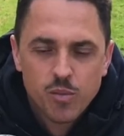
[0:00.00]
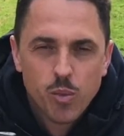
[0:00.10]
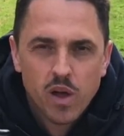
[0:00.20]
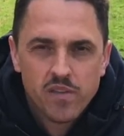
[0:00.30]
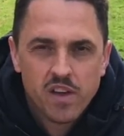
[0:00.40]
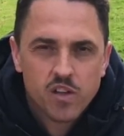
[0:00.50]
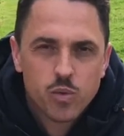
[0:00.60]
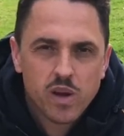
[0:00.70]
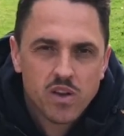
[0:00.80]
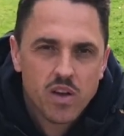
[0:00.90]
wine, the
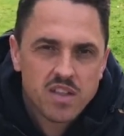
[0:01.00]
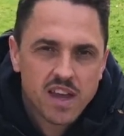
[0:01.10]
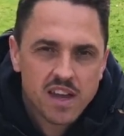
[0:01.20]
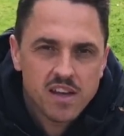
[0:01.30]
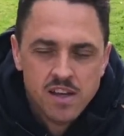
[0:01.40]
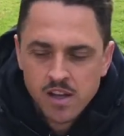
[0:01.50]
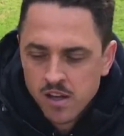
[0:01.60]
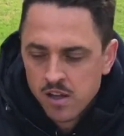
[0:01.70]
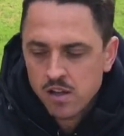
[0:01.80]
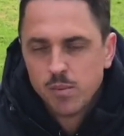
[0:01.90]
2019
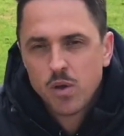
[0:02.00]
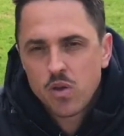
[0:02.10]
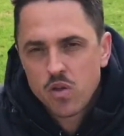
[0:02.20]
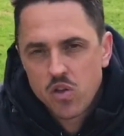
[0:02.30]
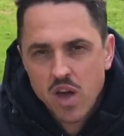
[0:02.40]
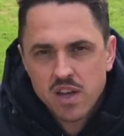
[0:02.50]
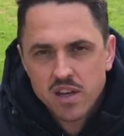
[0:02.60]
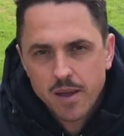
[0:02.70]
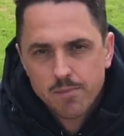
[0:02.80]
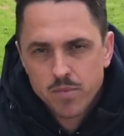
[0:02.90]
Luminosa Chardonnay.